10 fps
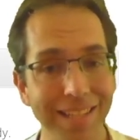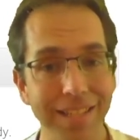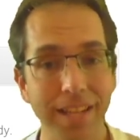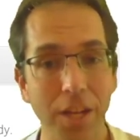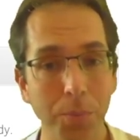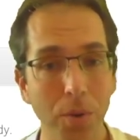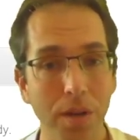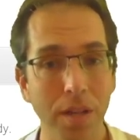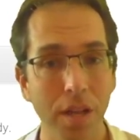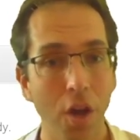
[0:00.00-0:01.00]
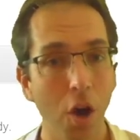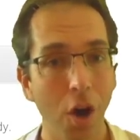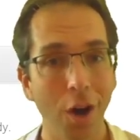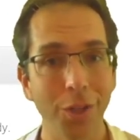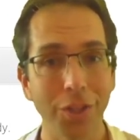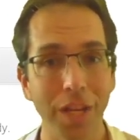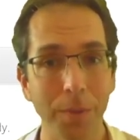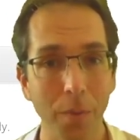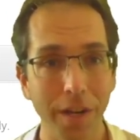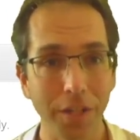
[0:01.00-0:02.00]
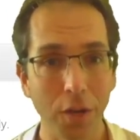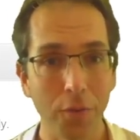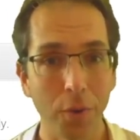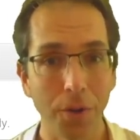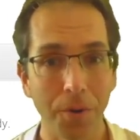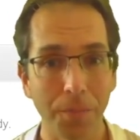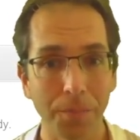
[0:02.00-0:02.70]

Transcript: this dashboard, all set up and ready to go for you.